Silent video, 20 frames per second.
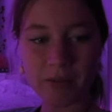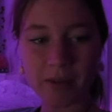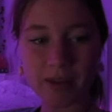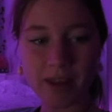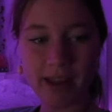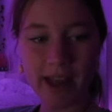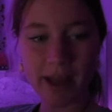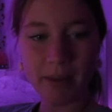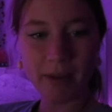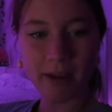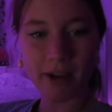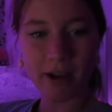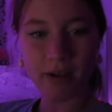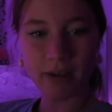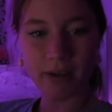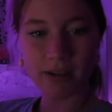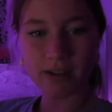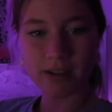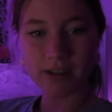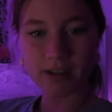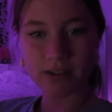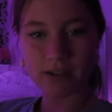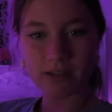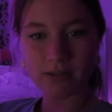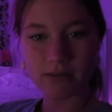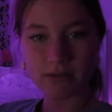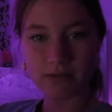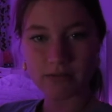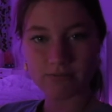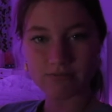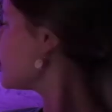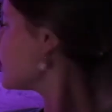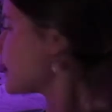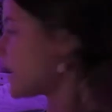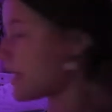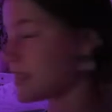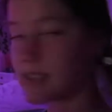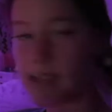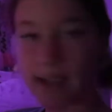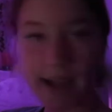but like am I going to?
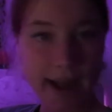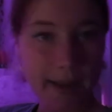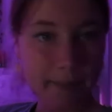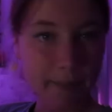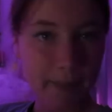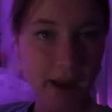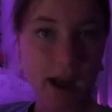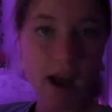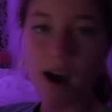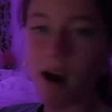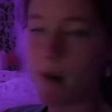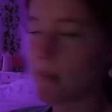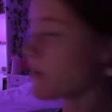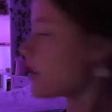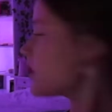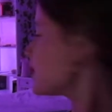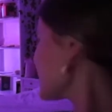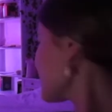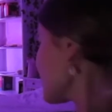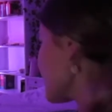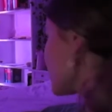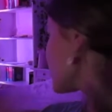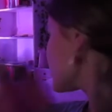Yes, I am. I'm going to take my